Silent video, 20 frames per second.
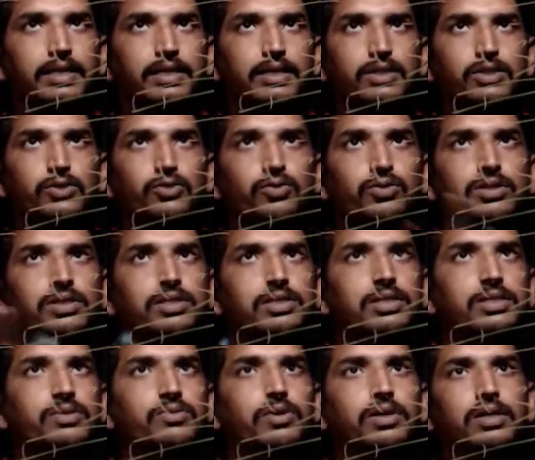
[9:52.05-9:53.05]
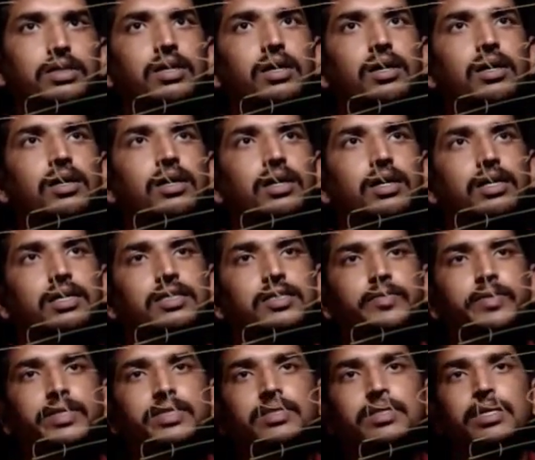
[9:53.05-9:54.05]
So this is what the
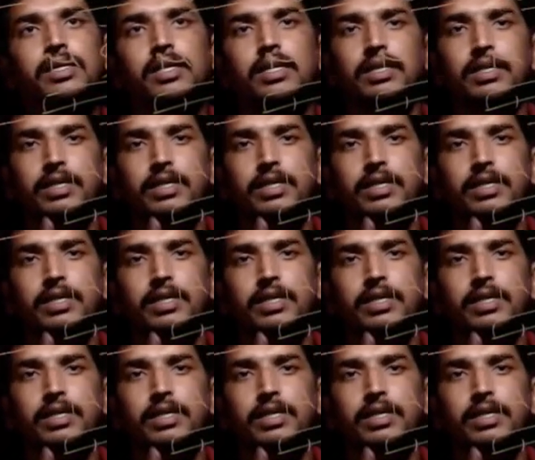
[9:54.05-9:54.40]
hospice care.